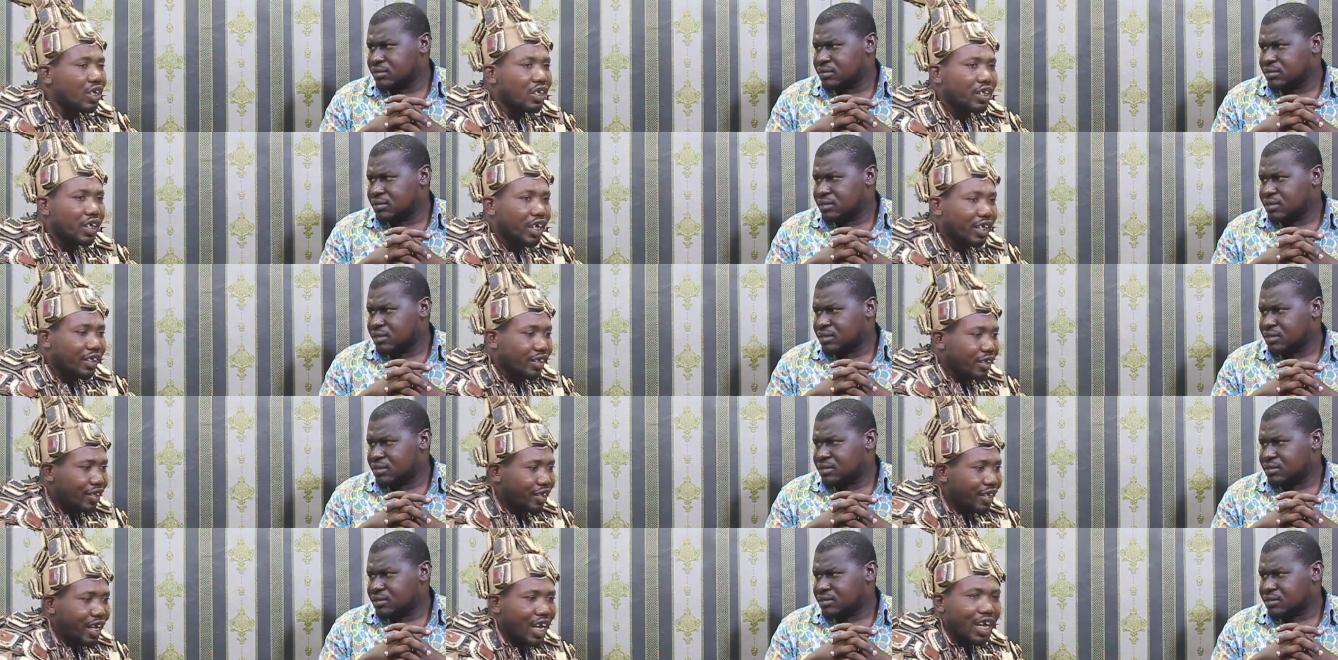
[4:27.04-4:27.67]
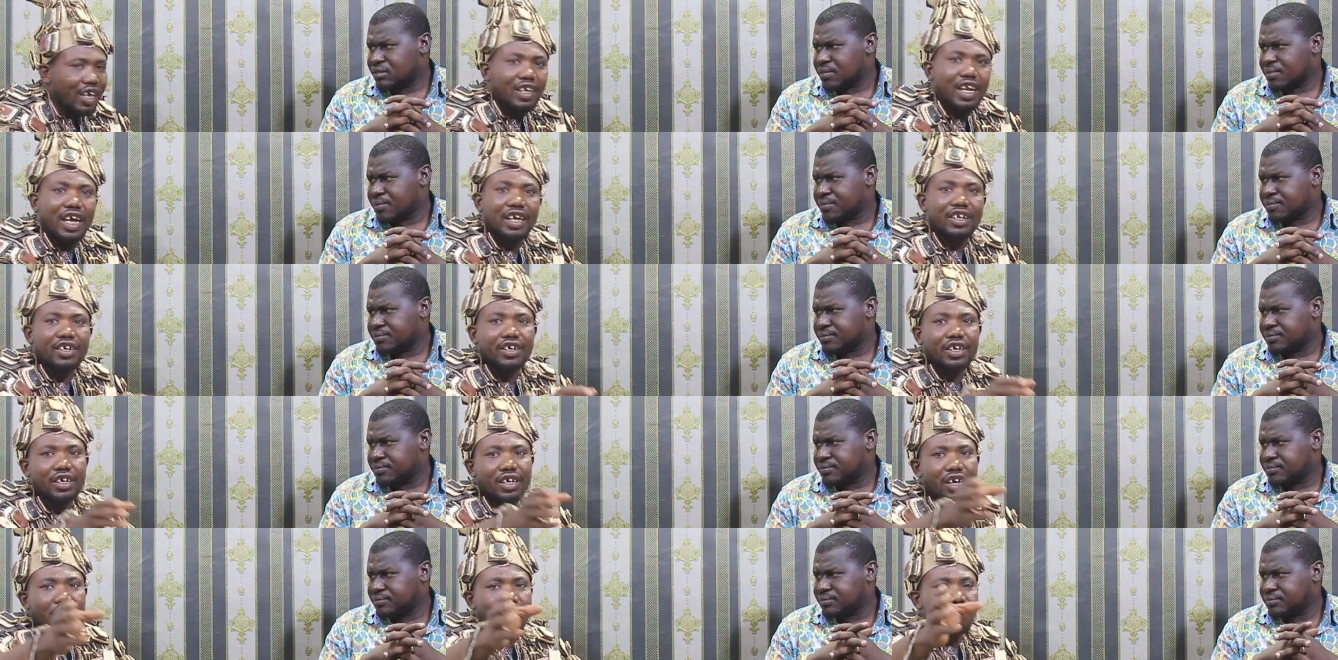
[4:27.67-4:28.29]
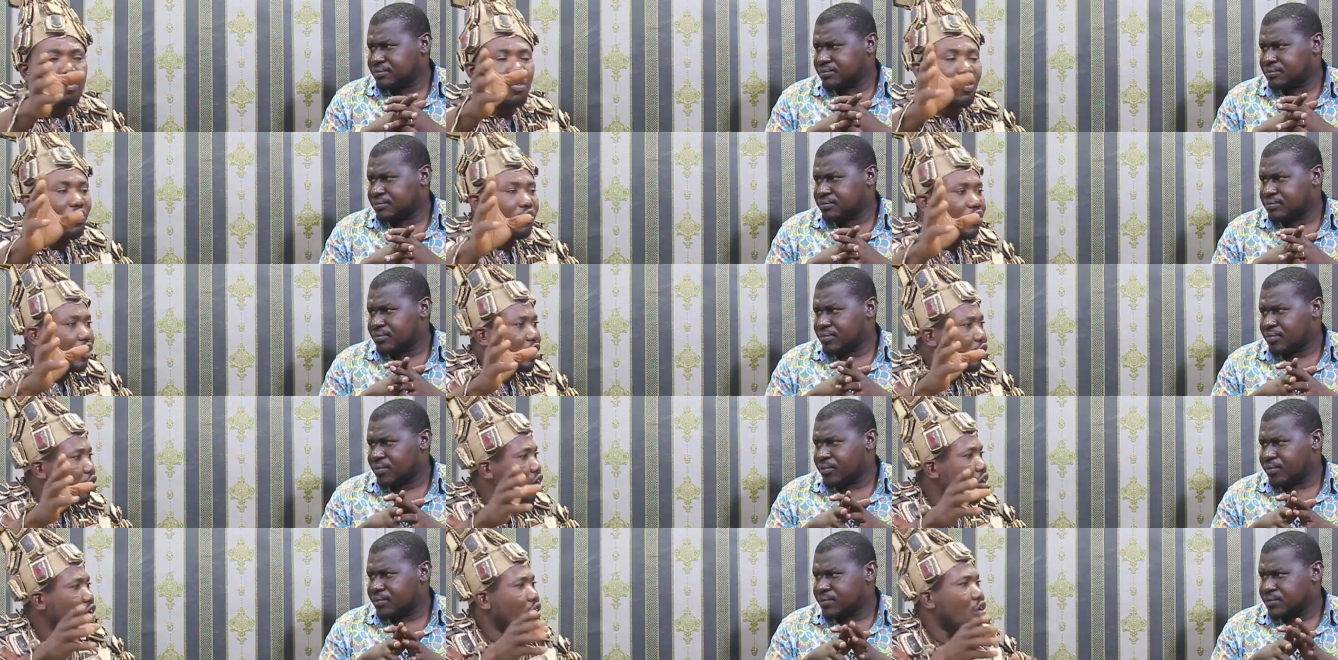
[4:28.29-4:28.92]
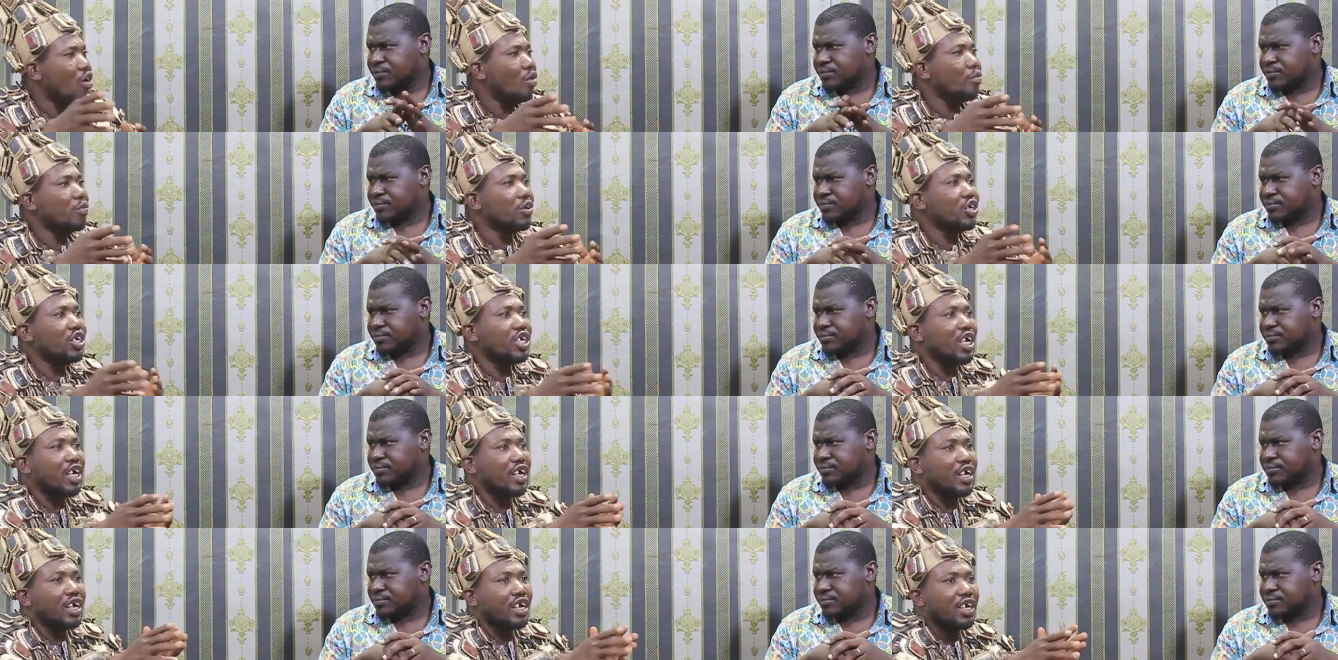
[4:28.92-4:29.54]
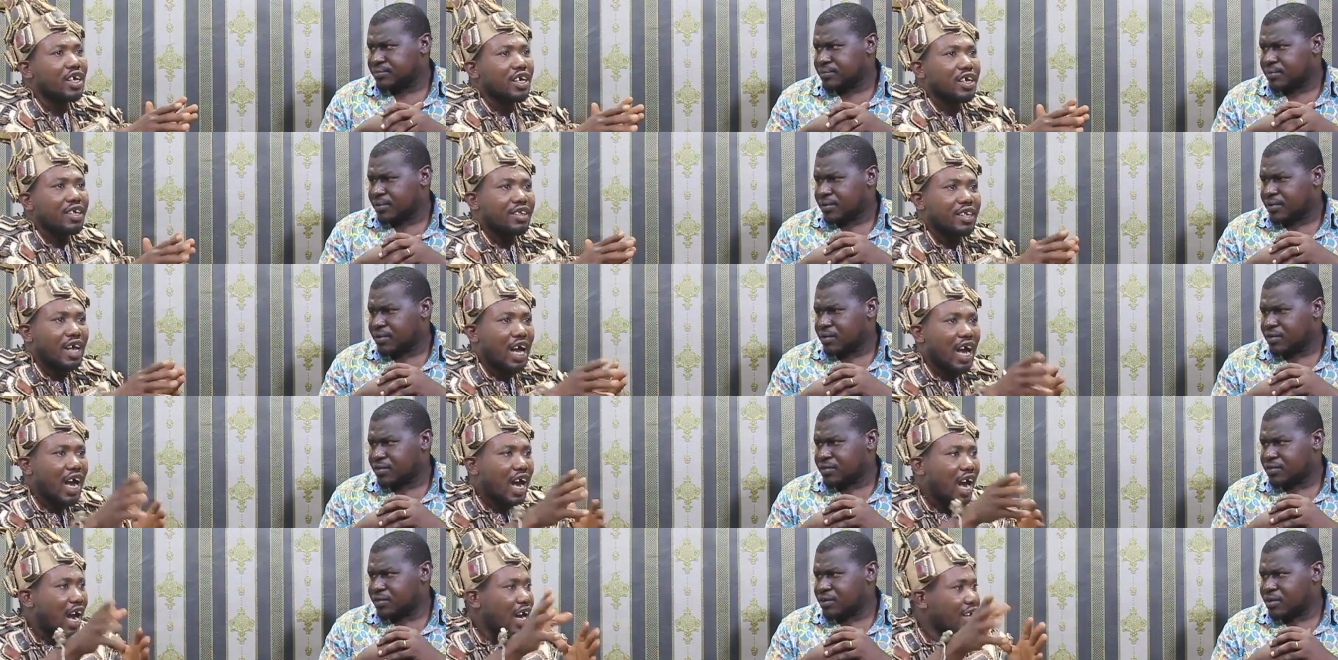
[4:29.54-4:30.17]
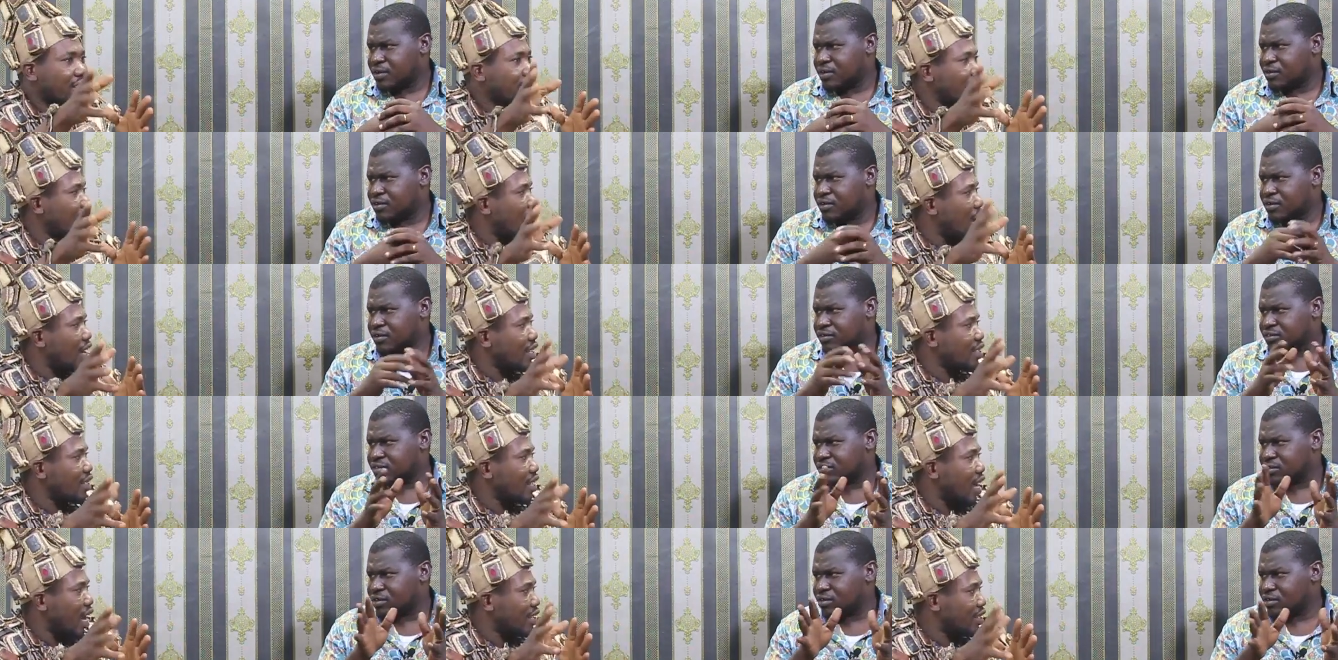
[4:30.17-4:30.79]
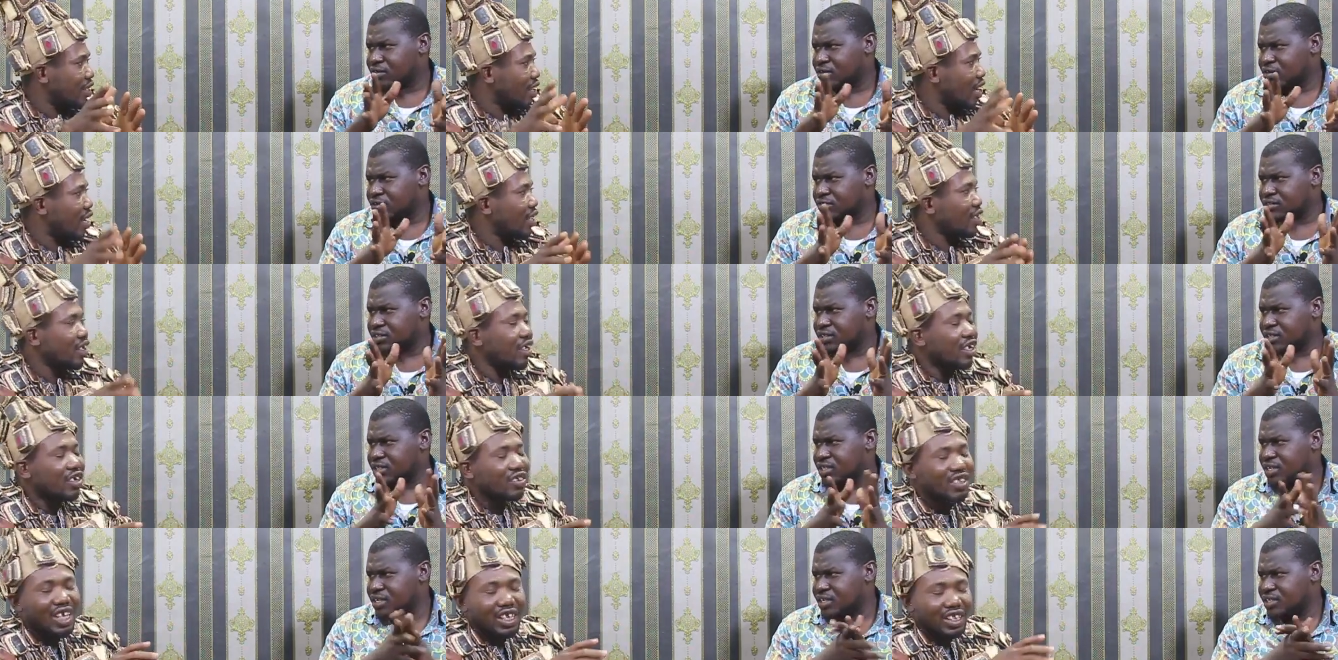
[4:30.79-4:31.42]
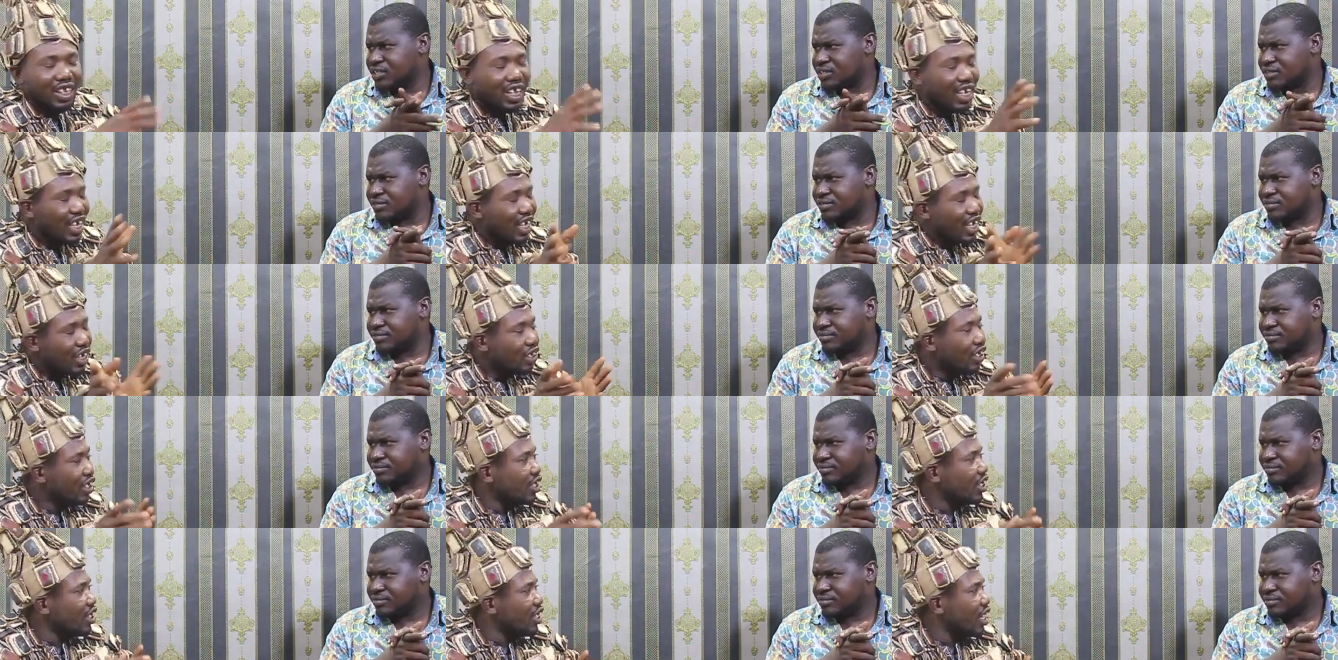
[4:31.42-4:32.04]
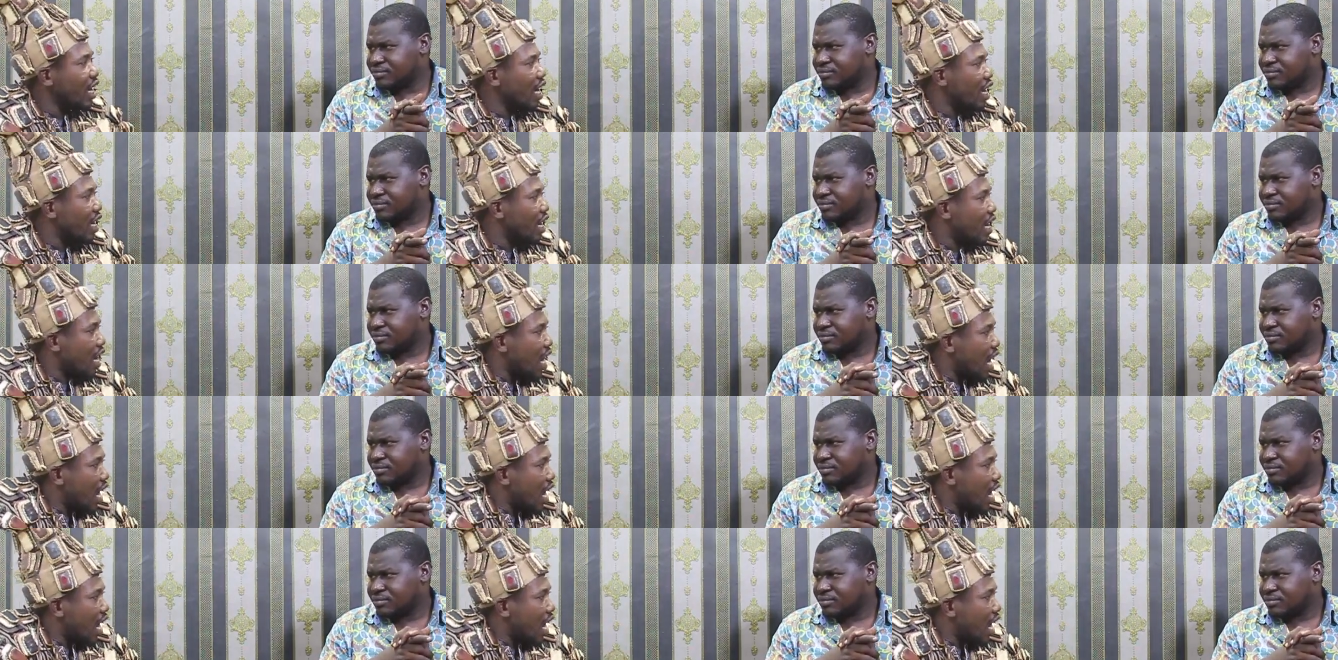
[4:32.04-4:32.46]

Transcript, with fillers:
Speaker 1: It is a Nigeria movie, no, or me, yeah, sir, act, act, act, act, Ninina